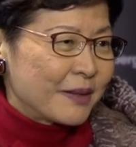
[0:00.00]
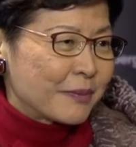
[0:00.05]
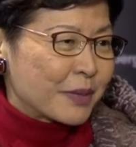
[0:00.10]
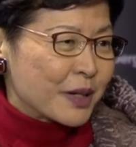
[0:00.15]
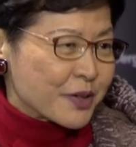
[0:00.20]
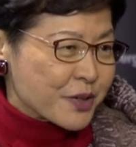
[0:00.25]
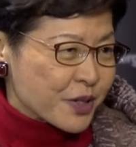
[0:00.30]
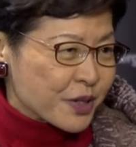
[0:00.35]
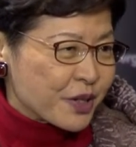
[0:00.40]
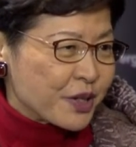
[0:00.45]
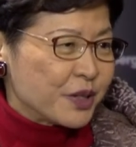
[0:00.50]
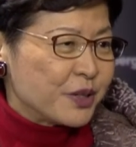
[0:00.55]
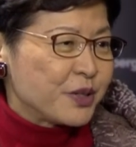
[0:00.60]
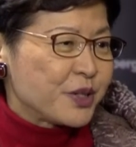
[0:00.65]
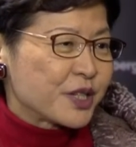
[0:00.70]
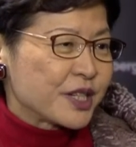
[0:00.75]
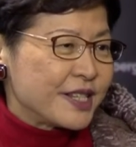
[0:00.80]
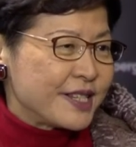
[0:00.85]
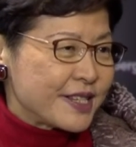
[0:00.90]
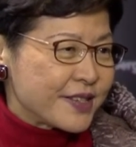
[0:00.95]

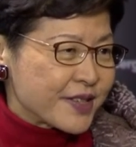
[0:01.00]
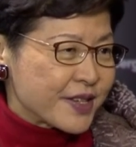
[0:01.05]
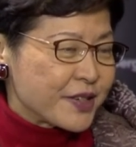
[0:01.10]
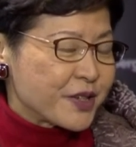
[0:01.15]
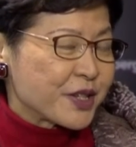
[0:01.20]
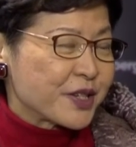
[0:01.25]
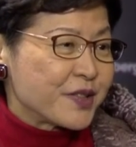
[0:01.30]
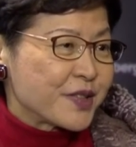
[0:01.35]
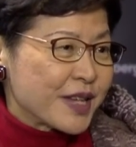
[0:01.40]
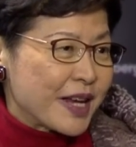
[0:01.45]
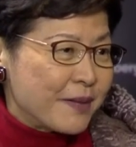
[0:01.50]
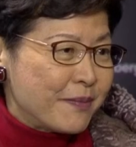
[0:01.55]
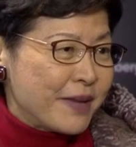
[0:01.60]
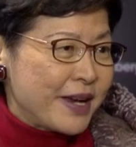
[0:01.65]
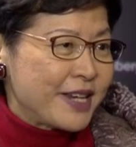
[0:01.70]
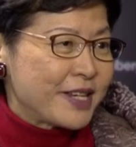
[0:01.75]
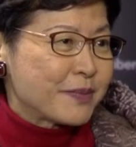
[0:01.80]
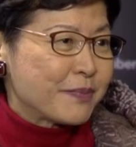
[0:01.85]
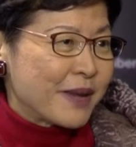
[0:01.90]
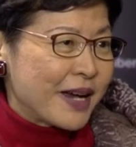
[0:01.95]
Prosecution decisions are
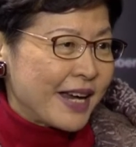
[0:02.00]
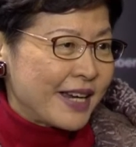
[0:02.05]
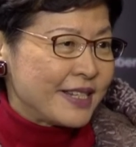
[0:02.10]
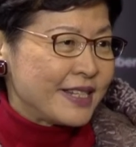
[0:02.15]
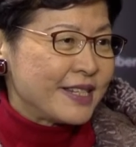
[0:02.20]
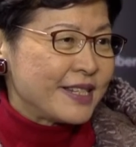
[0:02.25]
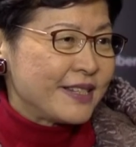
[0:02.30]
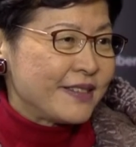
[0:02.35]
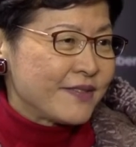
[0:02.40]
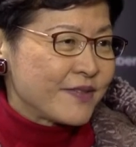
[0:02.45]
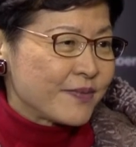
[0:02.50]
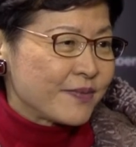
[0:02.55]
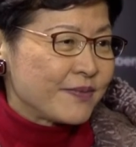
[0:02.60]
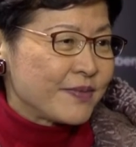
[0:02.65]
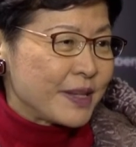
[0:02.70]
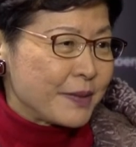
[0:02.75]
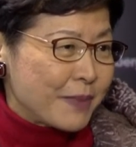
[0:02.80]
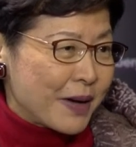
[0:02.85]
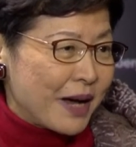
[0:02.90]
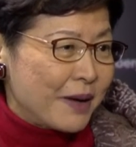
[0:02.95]
made by the
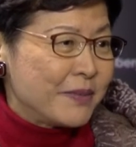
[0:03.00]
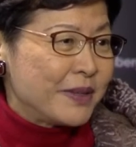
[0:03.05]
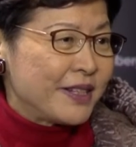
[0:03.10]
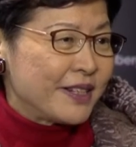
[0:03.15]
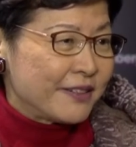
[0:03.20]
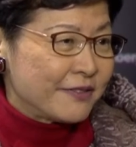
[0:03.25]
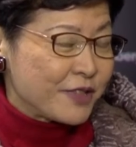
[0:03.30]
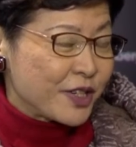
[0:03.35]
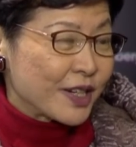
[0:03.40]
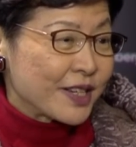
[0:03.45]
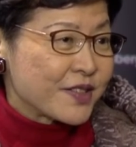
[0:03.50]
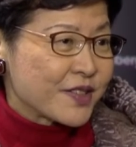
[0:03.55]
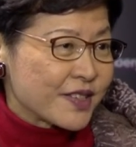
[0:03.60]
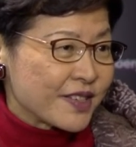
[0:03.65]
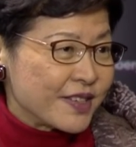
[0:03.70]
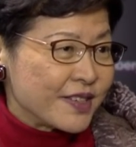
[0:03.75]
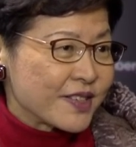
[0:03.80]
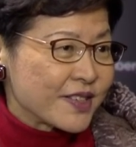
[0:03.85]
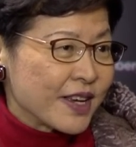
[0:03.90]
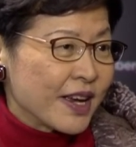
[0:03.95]
Department of
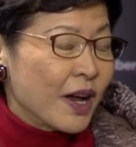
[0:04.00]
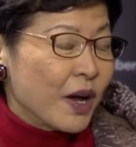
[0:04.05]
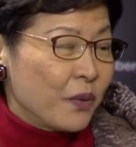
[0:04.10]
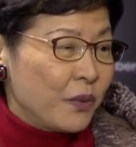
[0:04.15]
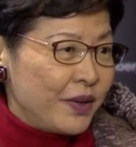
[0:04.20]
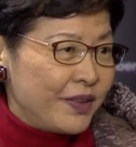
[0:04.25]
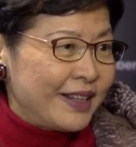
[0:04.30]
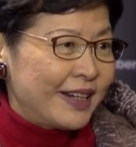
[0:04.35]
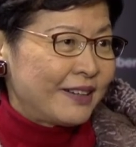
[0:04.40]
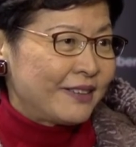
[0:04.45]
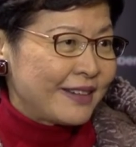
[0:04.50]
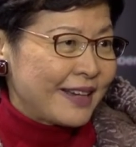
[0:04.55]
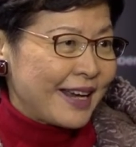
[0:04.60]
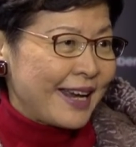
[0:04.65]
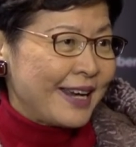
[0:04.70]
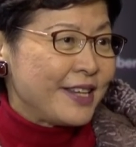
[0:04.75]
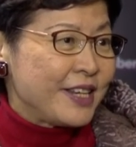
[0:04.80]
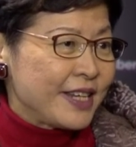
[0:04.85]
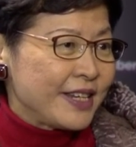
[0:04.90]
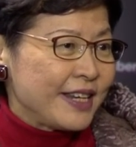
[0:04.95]
Justice without
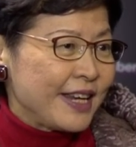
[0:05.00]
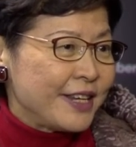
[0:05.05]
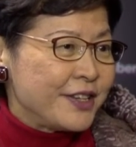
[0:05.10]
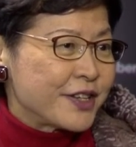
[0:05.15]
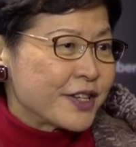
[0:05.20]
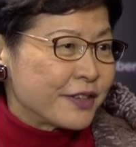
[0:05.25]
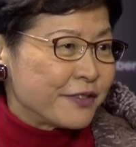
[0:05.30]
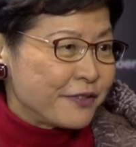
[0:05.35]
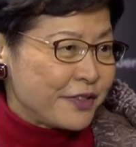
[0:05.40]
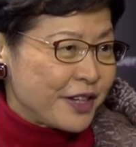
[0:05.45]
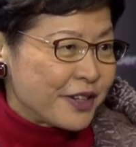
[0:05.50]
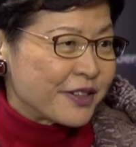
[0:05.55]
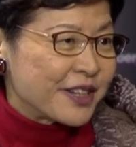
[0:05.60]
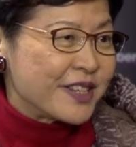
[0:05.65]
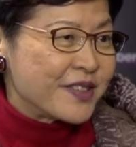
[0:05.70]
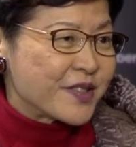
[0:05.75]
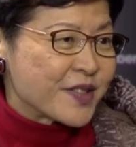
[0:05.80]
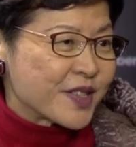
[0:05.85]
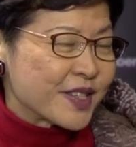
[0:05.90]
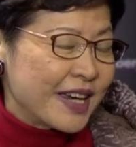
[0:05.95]
any
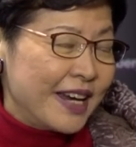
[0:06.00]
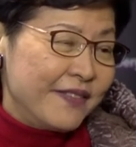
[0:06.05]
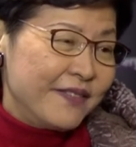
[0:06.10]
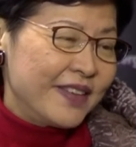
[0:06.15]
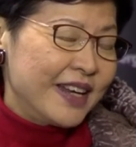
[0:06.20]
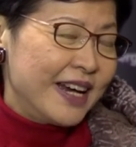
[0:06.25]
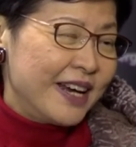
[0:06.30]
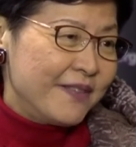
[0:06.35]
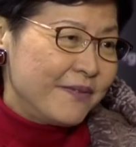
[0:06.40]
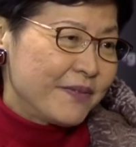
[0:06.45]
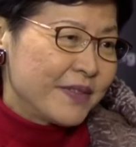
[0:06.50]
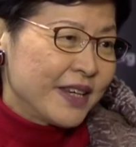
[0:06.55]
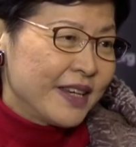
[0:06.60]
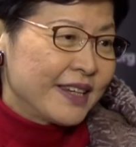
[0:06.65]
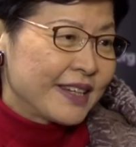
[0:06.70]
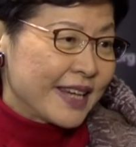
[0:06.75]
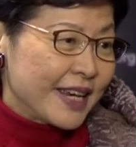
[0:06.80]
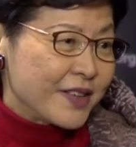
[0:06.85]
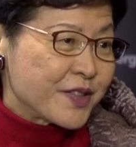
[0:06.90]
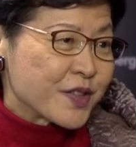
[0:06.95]
interference. And then
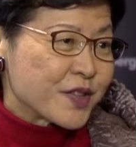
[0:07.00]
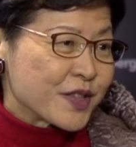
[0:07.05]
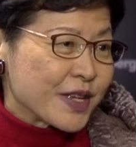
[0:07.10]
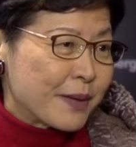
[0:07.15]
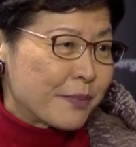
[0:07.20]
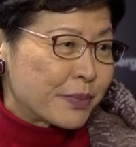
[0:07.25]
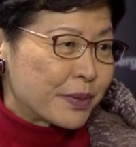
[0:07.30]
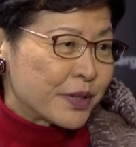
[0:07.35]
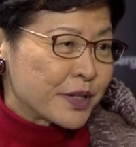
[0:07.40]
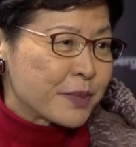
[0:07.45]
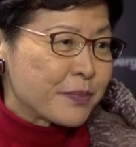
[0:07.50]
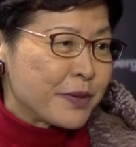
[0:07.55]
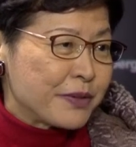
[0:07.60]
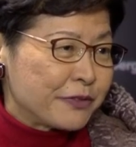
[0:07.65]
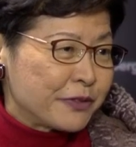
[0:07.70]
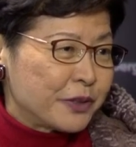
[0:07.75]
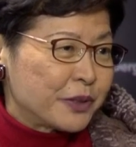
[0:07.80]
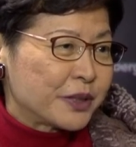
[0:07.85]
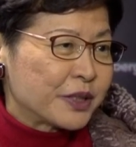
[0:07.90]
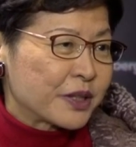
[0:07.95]
cases are brought
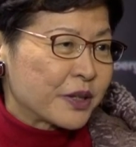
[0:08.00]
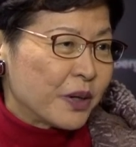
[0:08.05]
before the